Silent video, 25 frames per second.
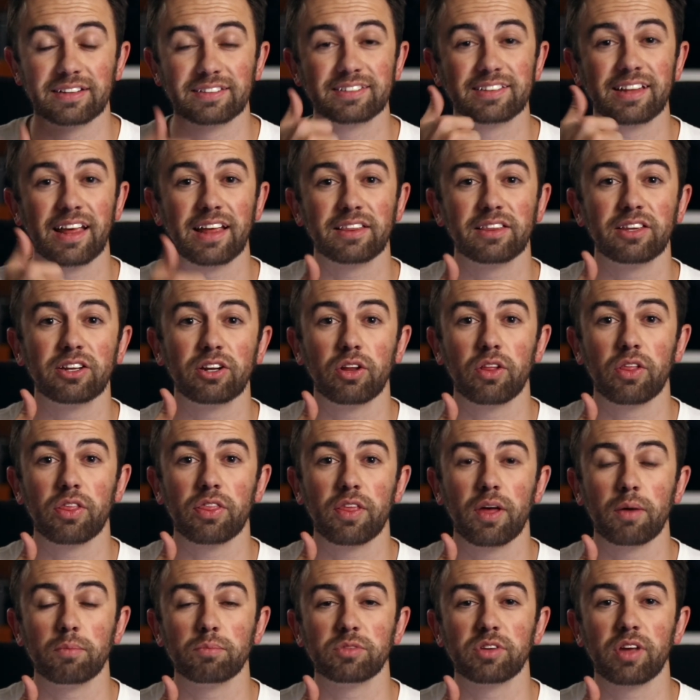It's that little
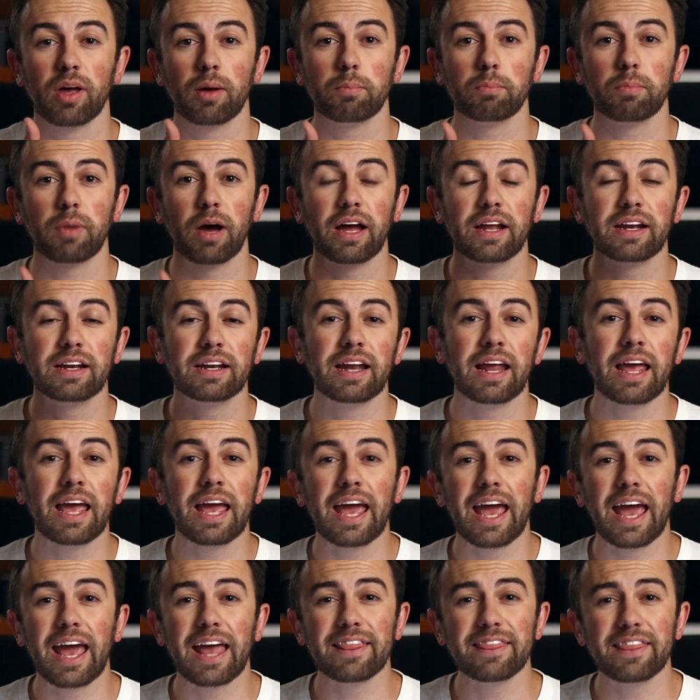thumbs up button.
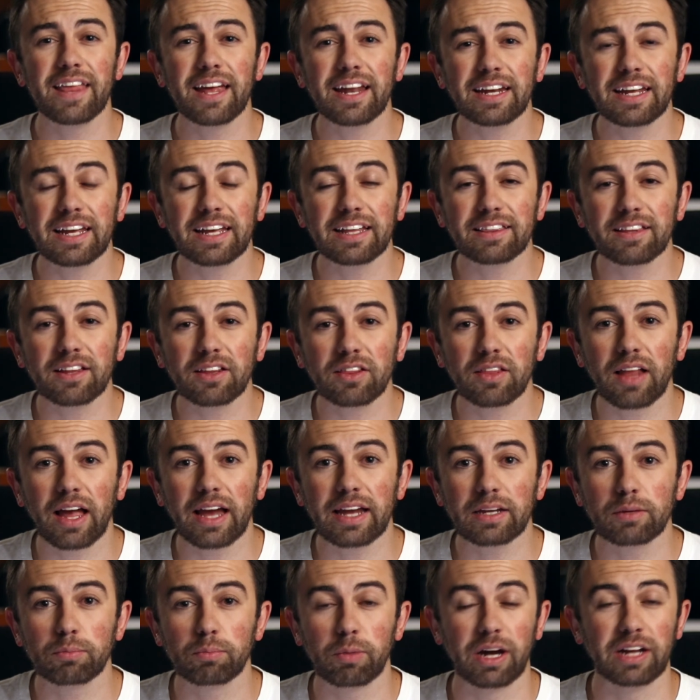And then hit the
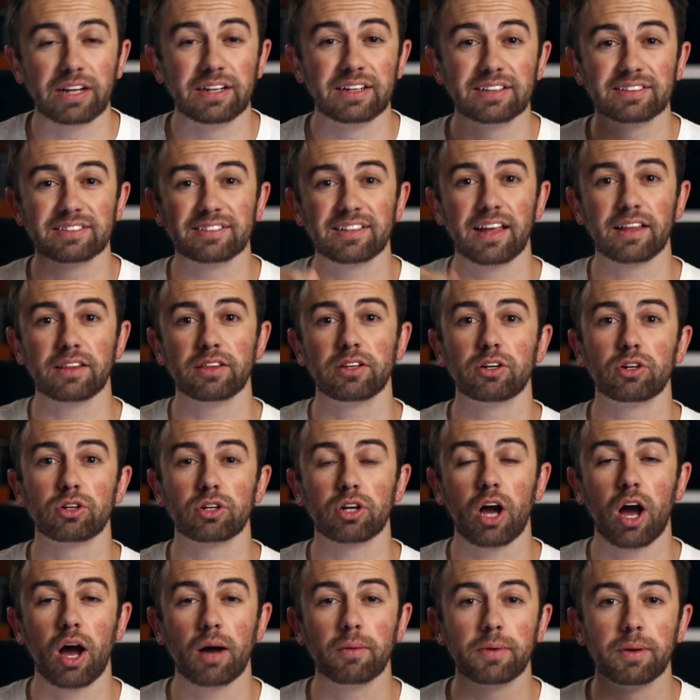like button. It's that
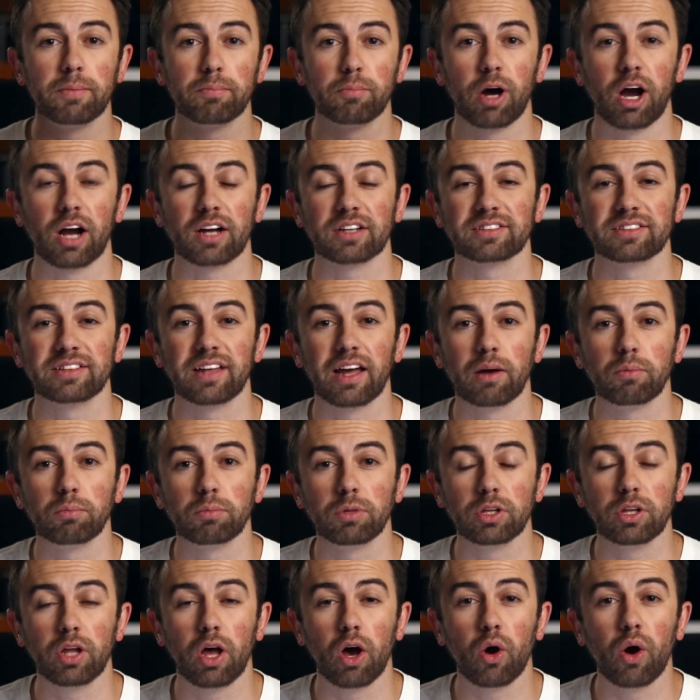little comment box down
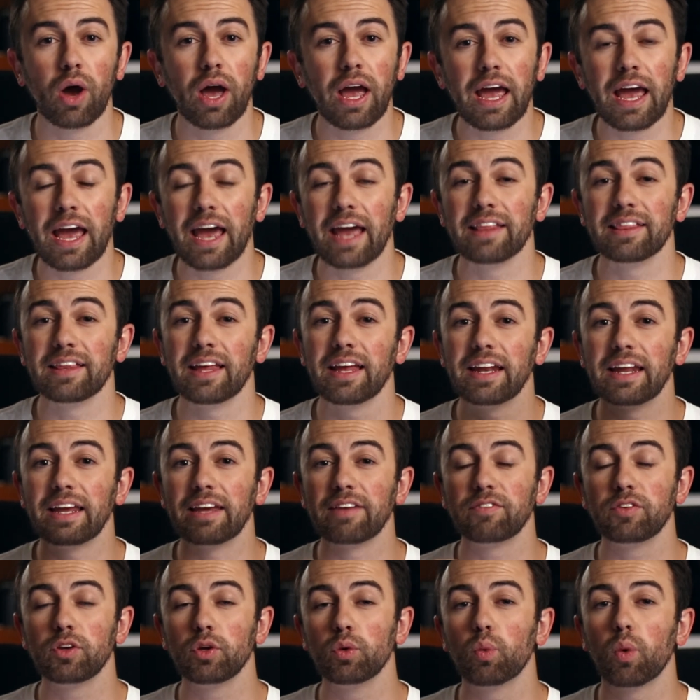below. And then
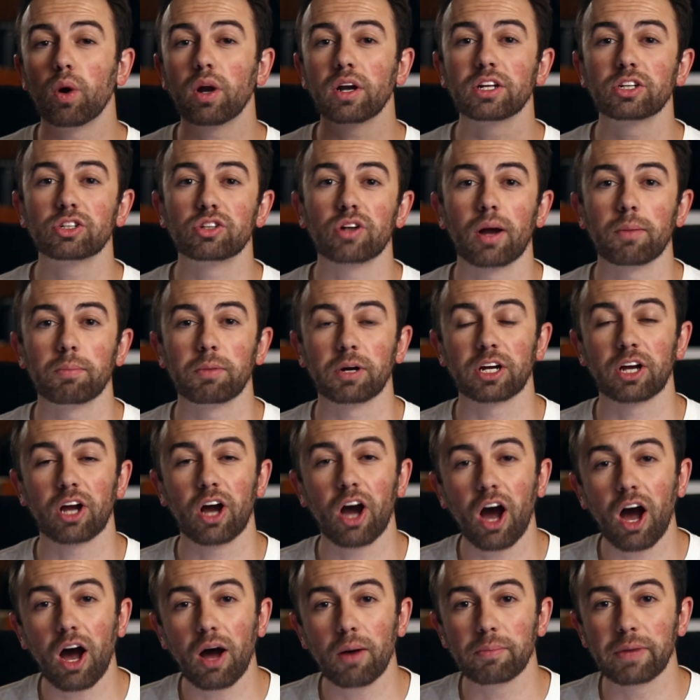if you want to drop a
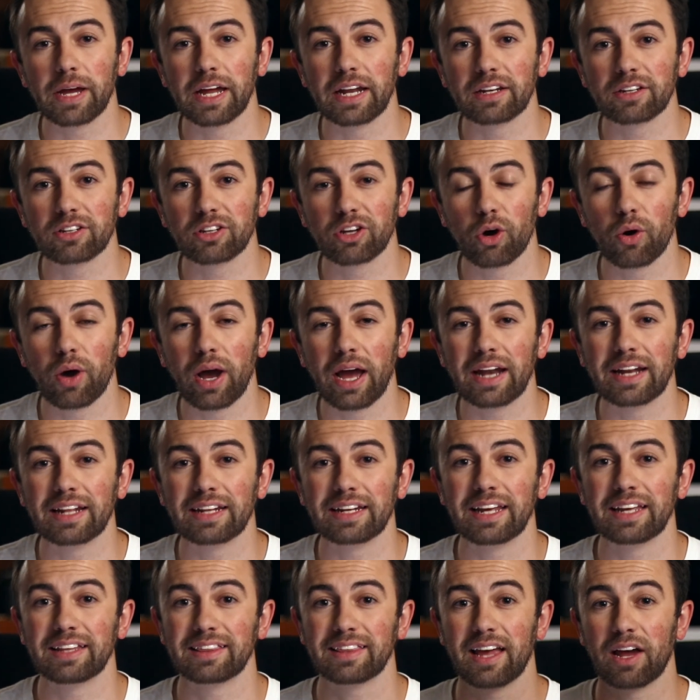comment, go ahead
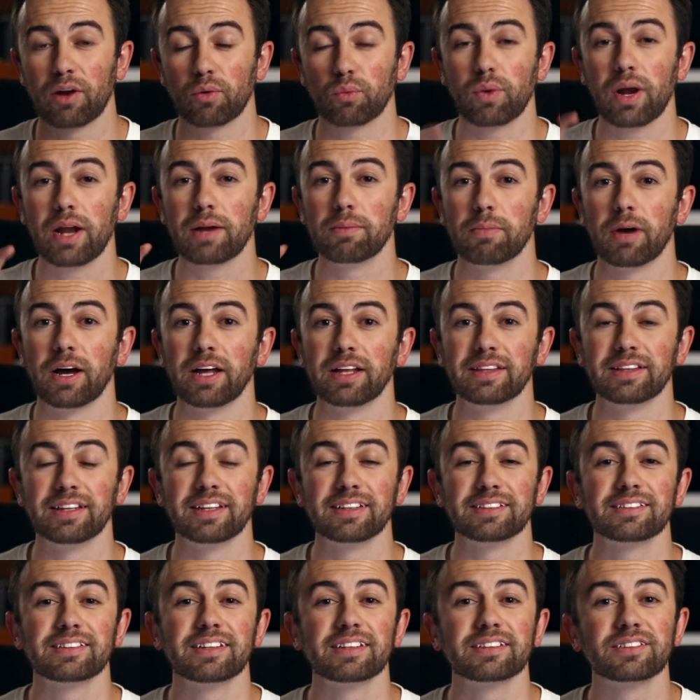and hit that red button
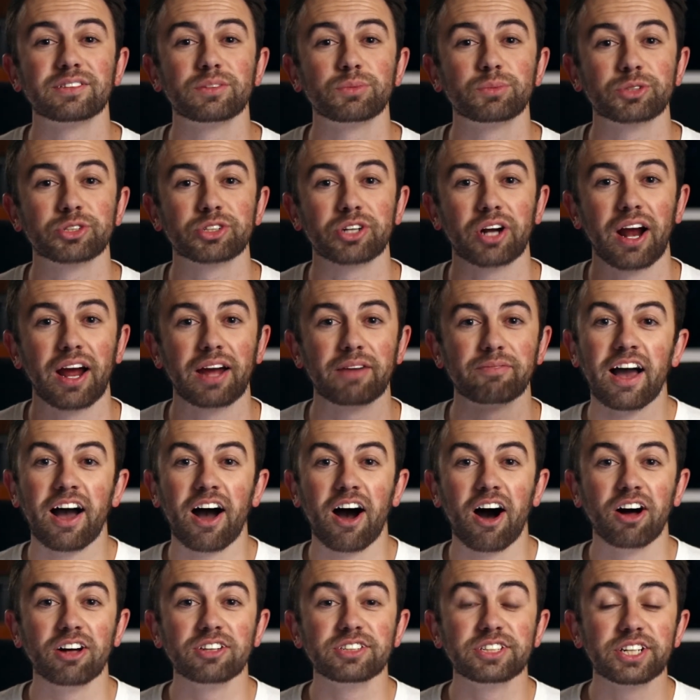that says subscribe.
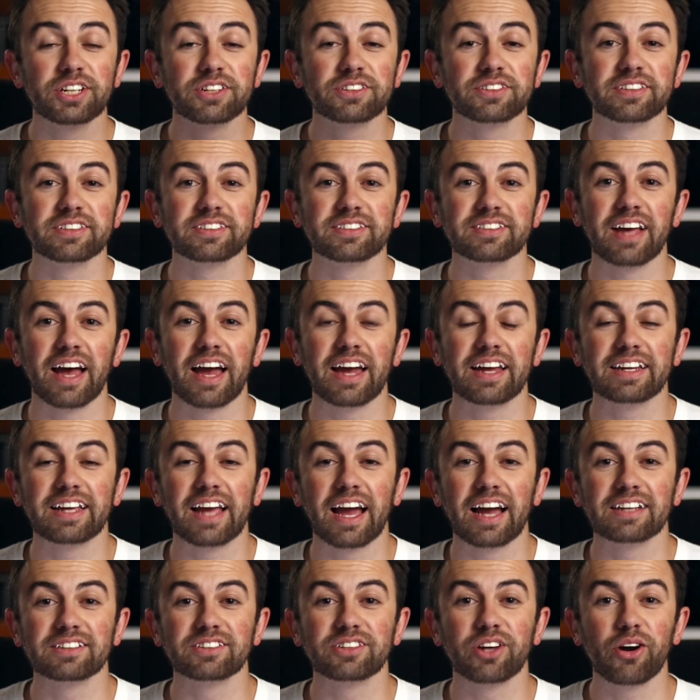All jokes aside,
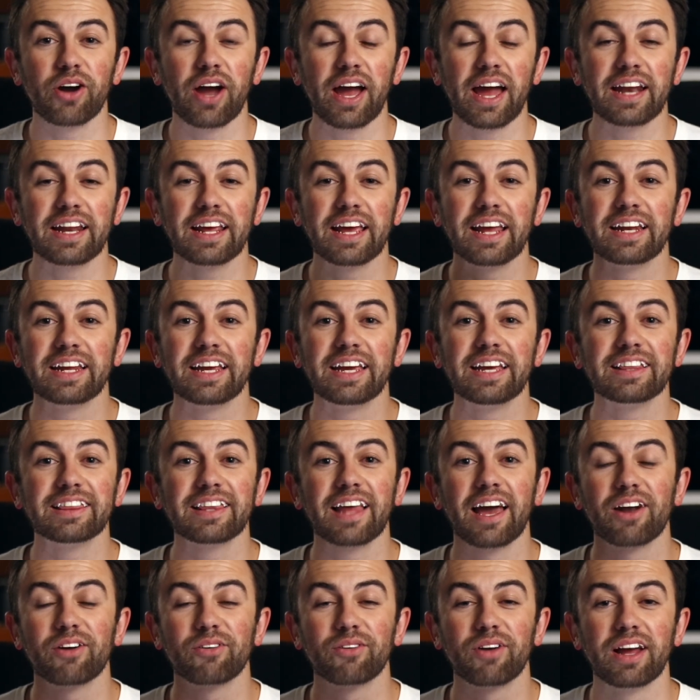guys, go ahead and
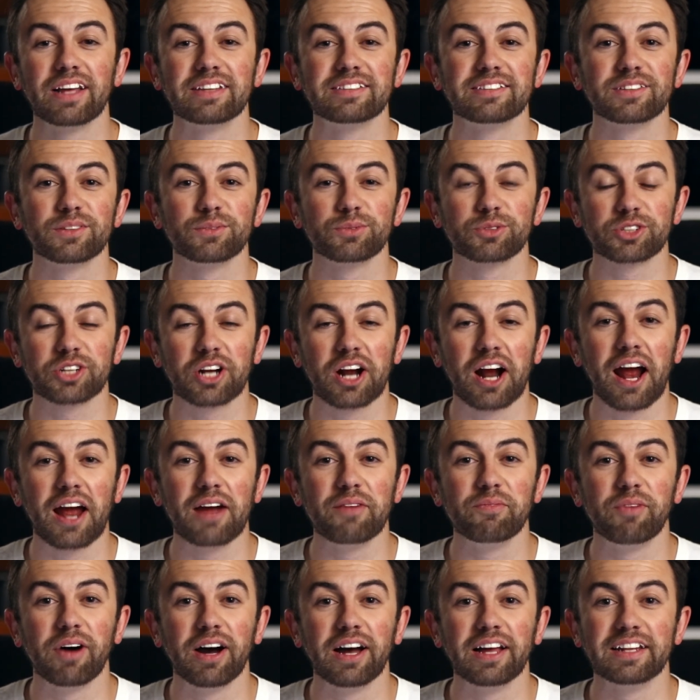hit that red
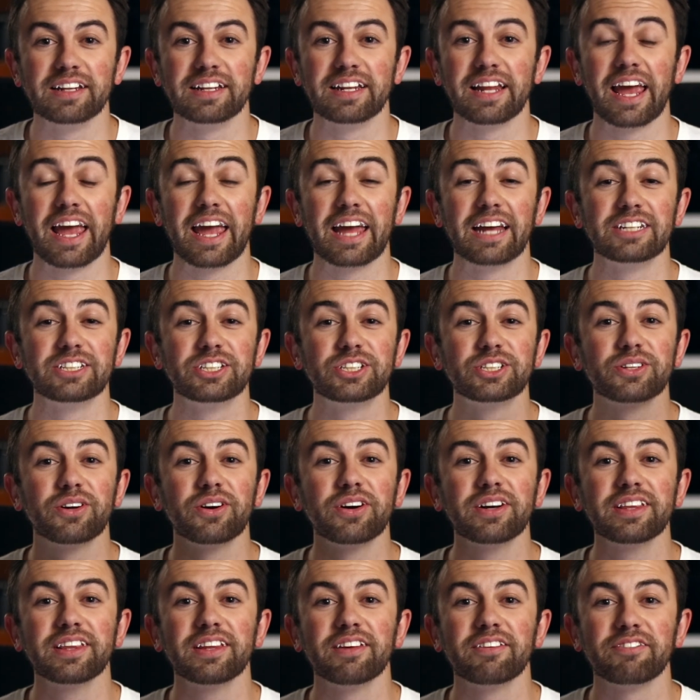subscribe button and
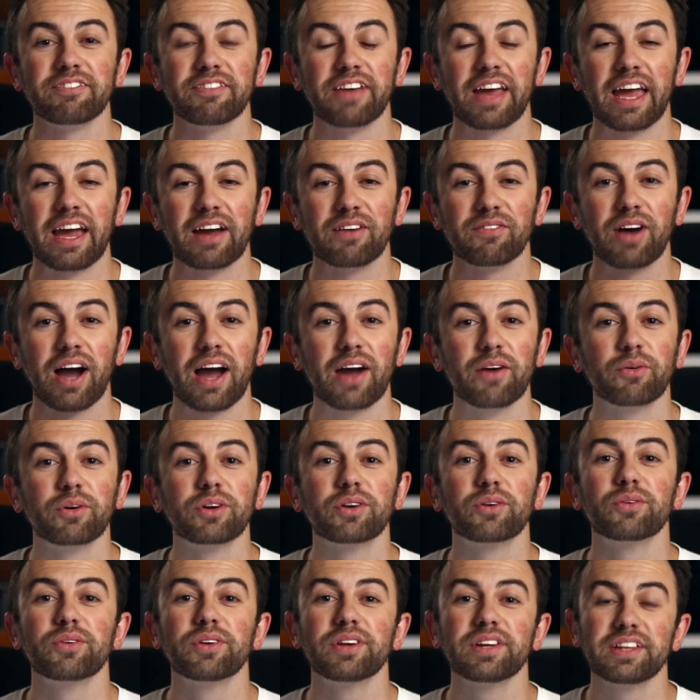join the fam. I
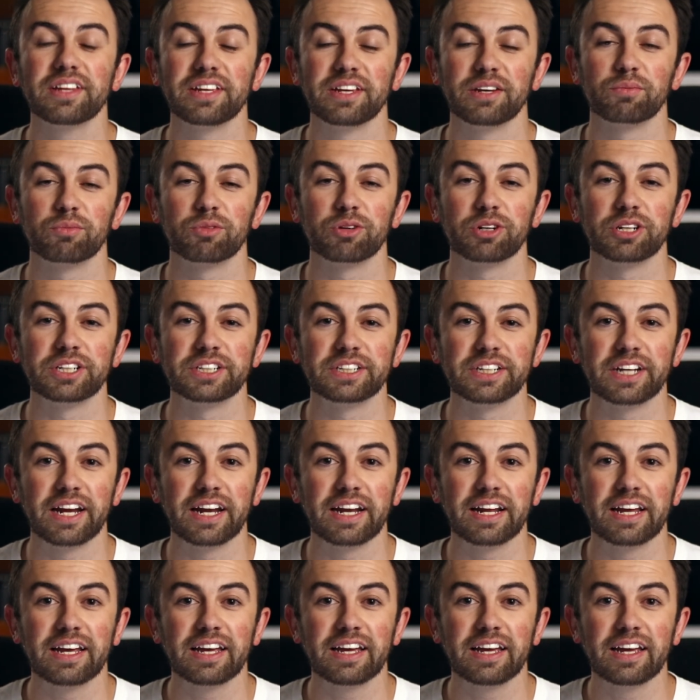would really
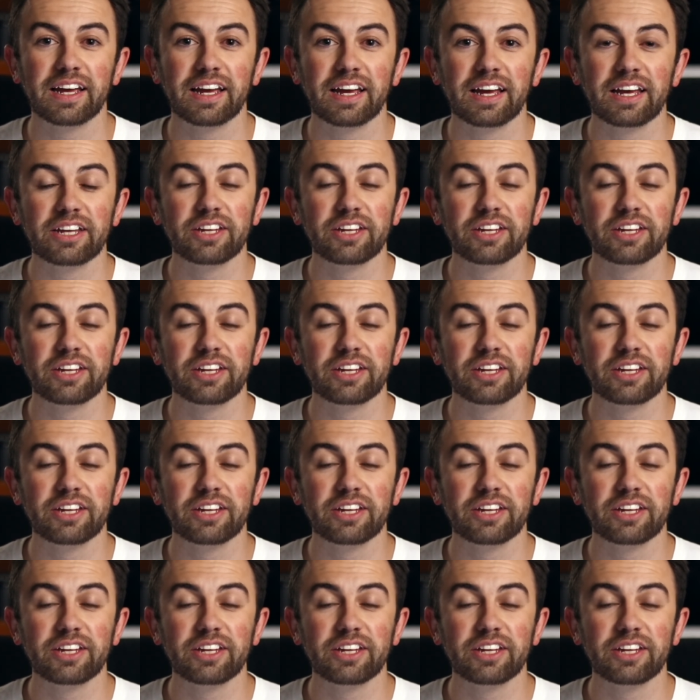appreciate it.